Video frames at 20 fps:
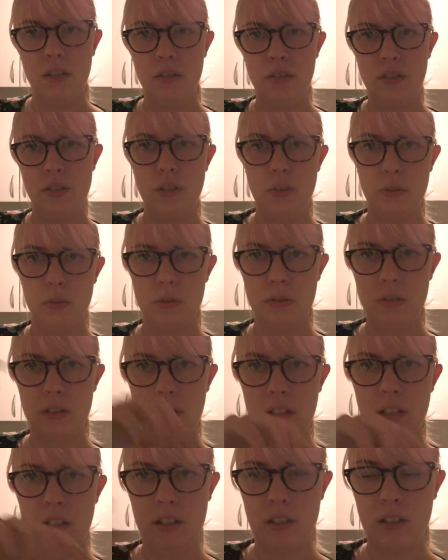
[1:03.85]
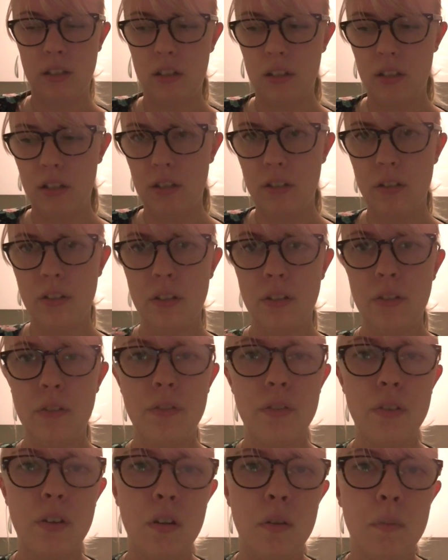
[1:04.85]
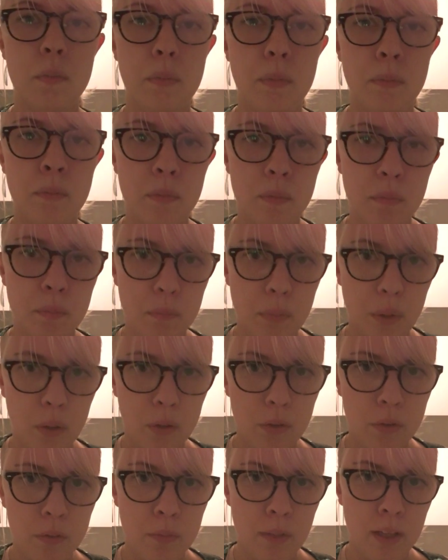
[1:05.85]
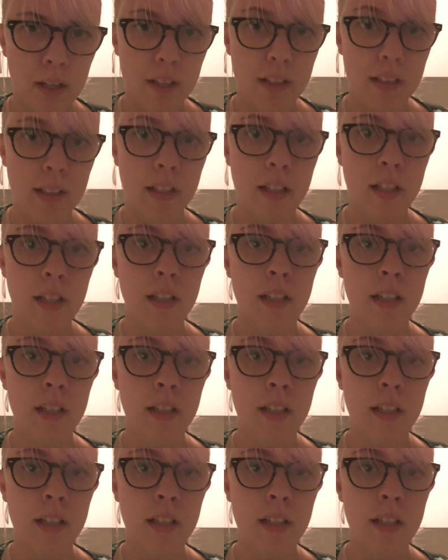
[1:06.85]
choose a card from both my